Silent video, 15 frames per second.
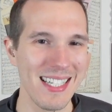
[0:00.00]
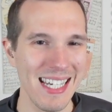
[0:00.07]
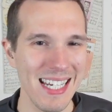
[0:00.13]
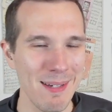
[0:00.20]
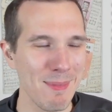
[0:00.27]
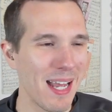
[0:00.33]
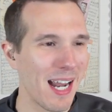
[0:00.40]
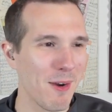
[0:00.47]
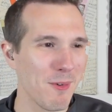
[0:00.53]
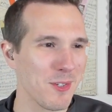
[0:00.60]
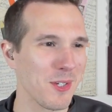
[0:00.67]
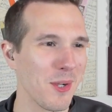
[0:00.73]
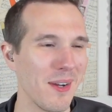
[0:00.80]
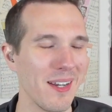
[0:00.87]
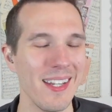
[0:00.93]
team that I
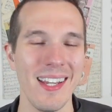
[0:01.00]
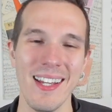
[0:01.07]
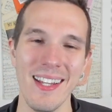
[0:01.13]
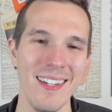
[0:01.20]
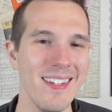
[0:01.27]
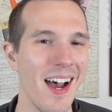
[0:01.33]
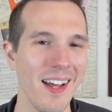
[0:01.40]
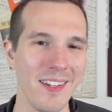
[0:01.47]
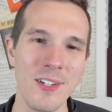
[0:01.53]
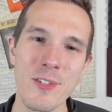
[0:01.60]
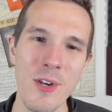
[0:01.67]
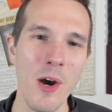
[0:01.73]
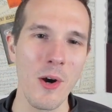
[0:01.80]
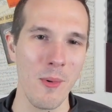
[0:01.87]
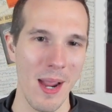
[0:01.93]
was going, nah,
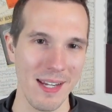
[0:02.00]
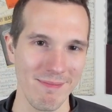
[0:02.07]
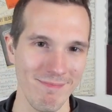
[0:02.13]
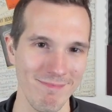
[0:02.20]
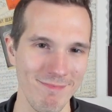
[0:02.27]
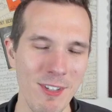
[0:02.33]
there's no way.